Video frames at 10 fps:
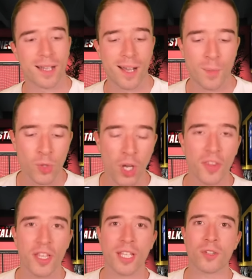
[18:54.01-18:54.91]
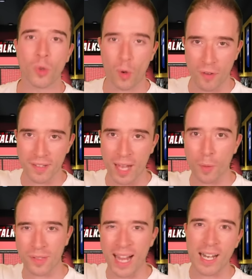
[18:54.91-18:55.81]
Not the Torres that
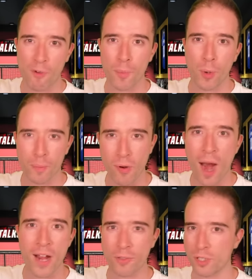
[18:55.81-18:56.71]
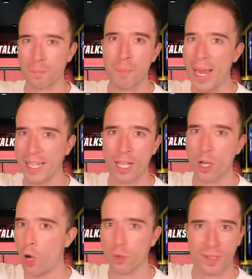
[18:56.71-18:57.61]
was at Liverpool prior and just banging
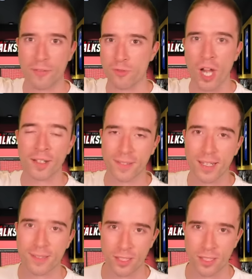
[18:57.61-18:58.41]
goals left, right and centre.